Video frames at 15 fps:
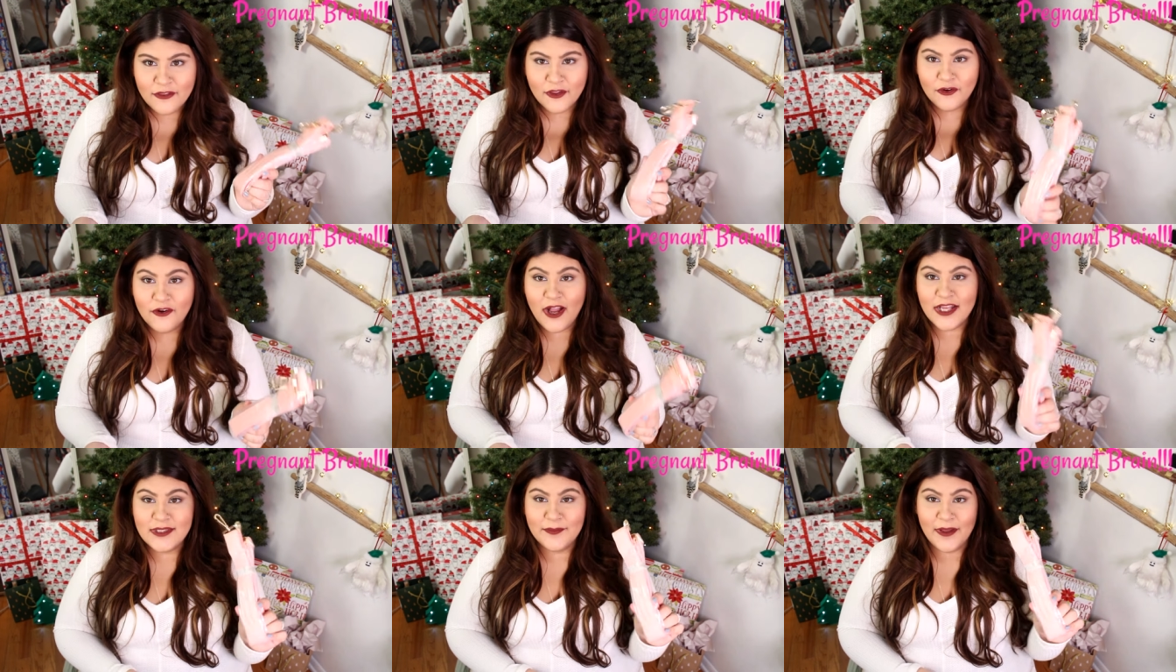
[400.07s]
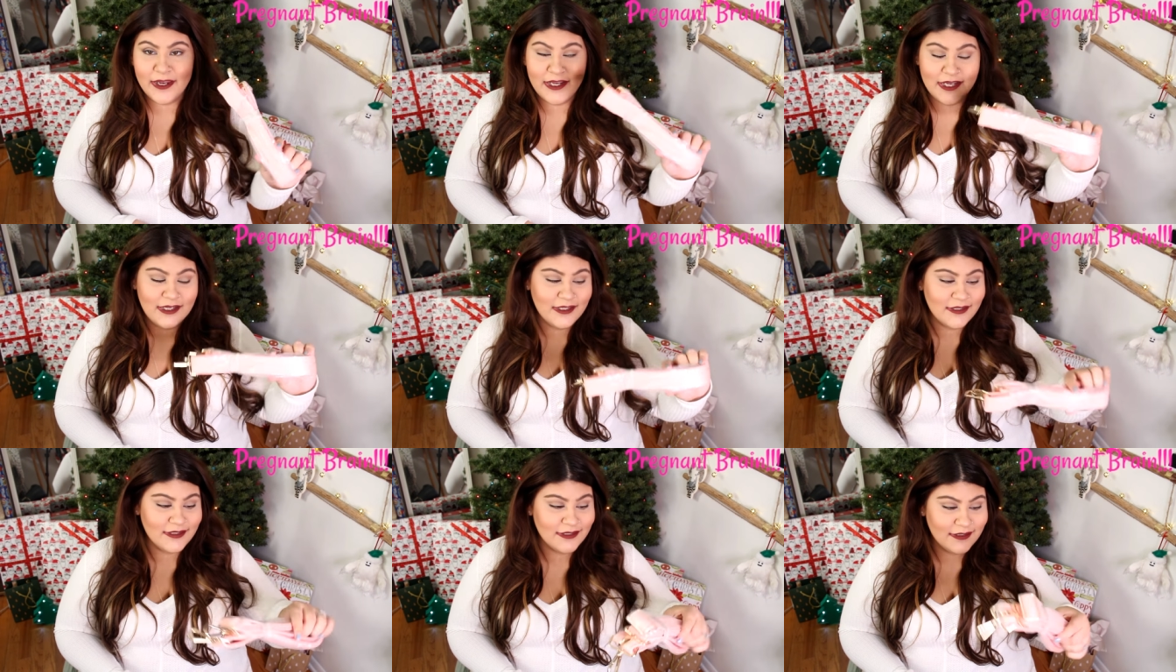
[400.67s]
The
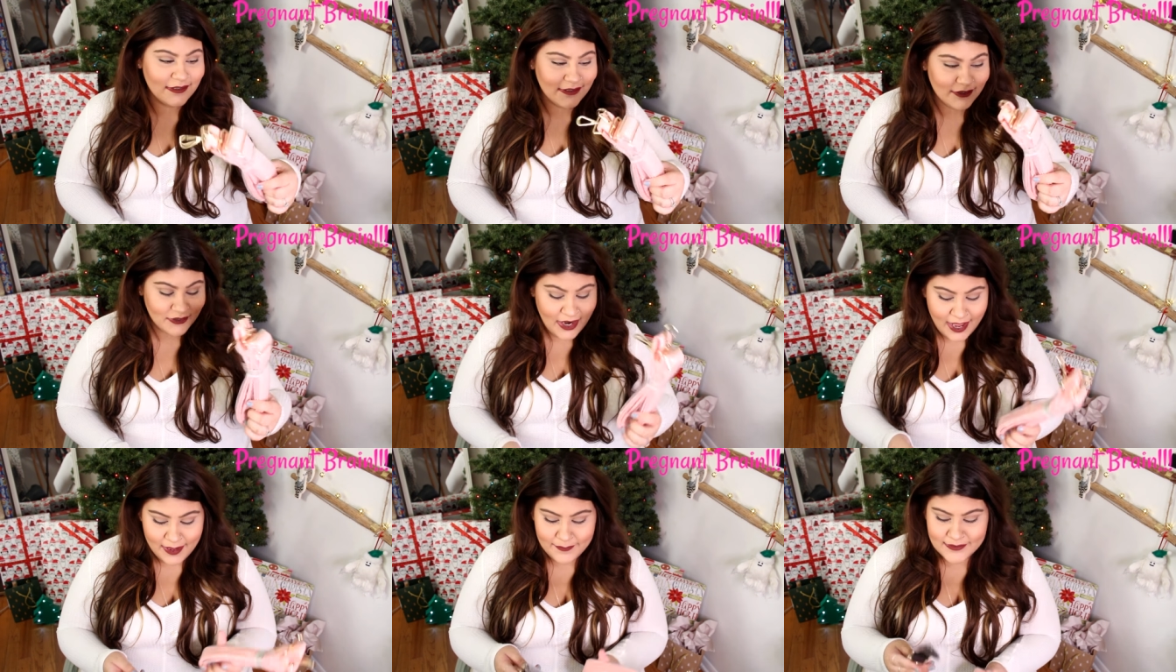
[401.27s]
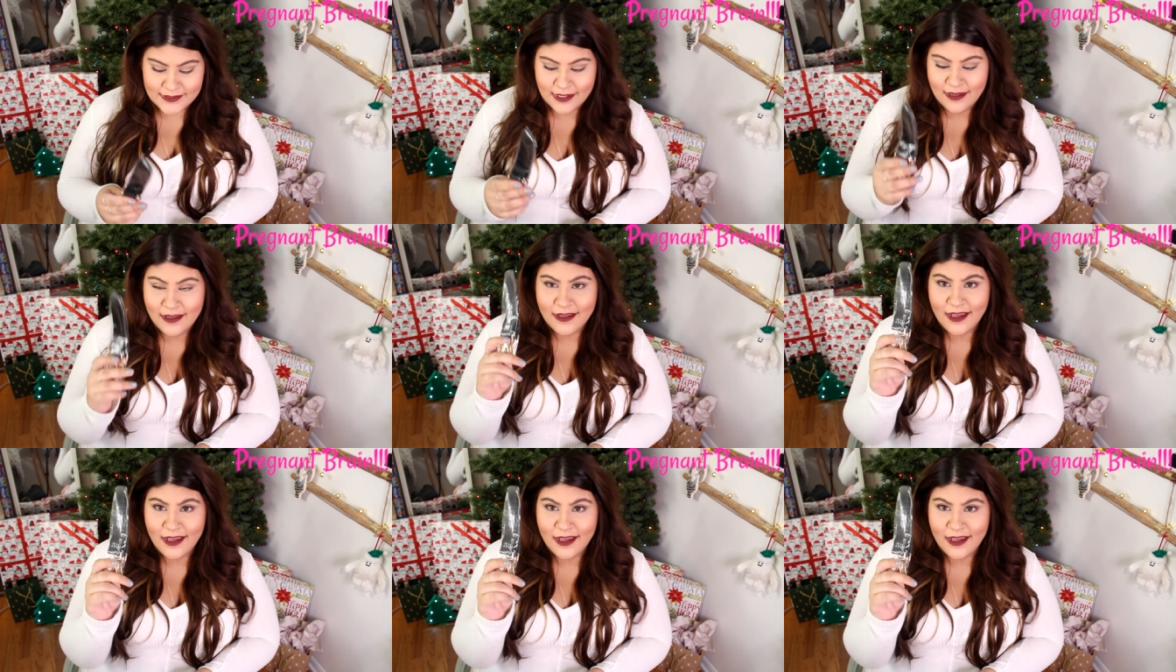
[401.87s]
crossbody straps.